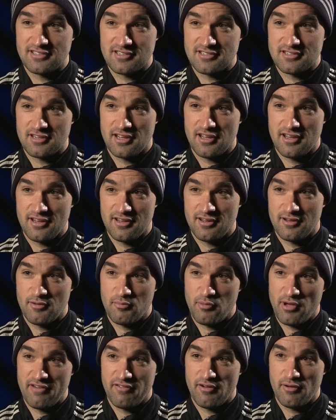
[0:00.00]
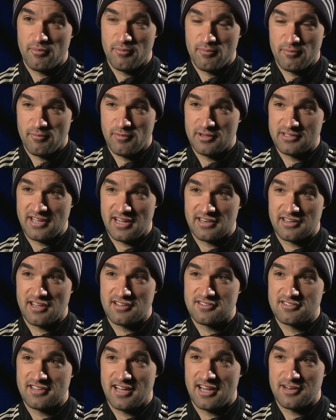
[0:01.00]
It's a bit of my dad
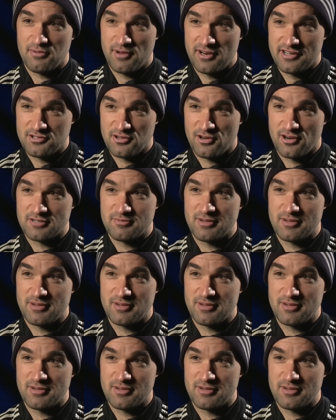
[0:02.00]
gets sad when he talks,